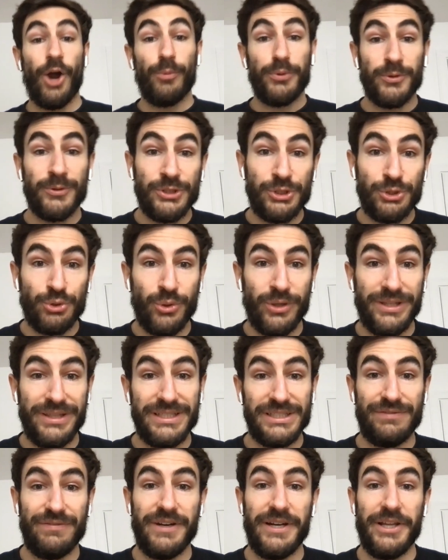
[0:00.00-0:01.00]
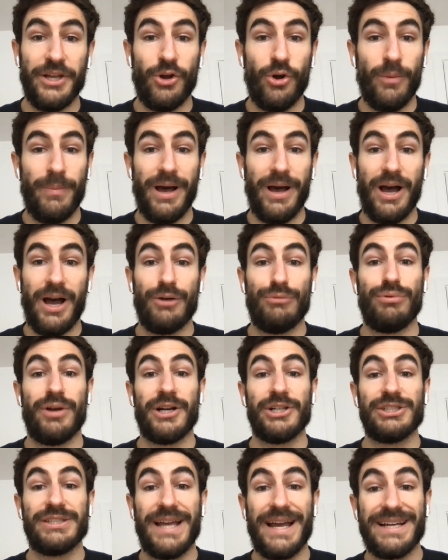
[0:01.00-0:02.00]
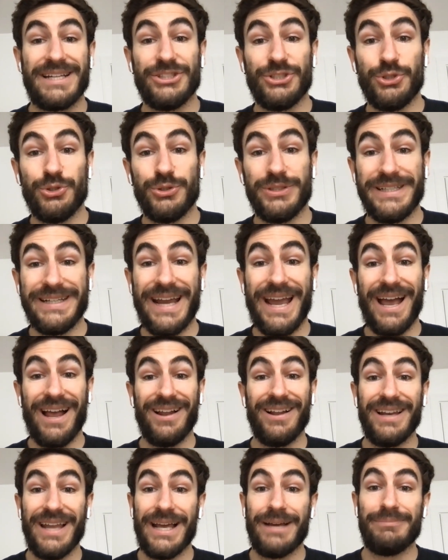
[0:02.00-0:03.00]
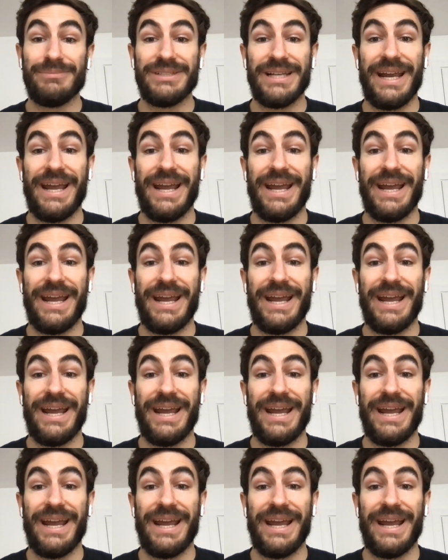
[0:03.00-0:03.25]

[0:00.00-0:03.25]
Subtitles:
you enjoyed this video about how RudderStack is using LLMs